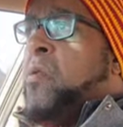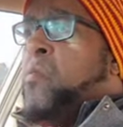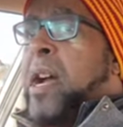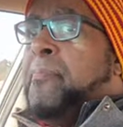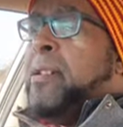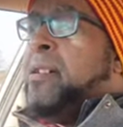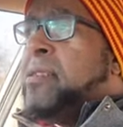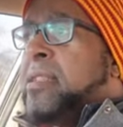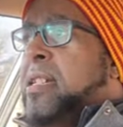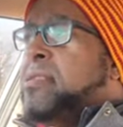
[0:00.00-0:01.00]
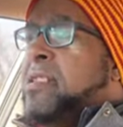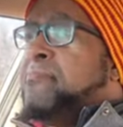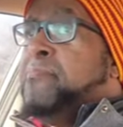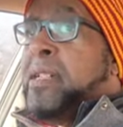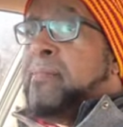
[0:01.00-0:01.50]
weapons and
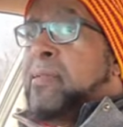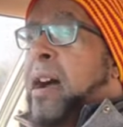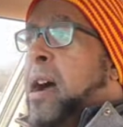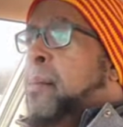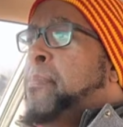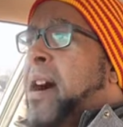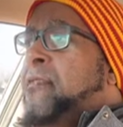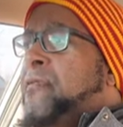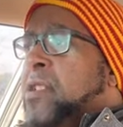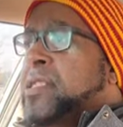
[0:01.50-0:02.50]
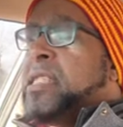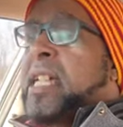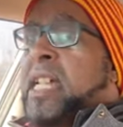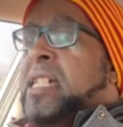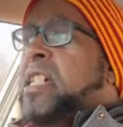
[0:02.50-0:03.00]
just beat up by
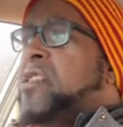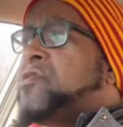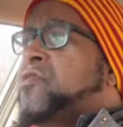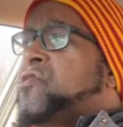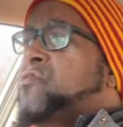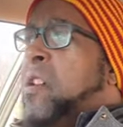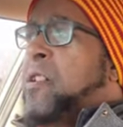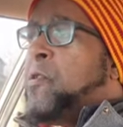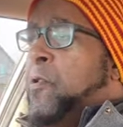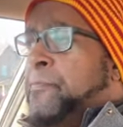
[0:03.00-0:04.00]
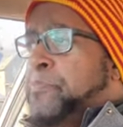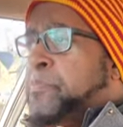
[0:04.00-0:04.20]
14, it's a struggle.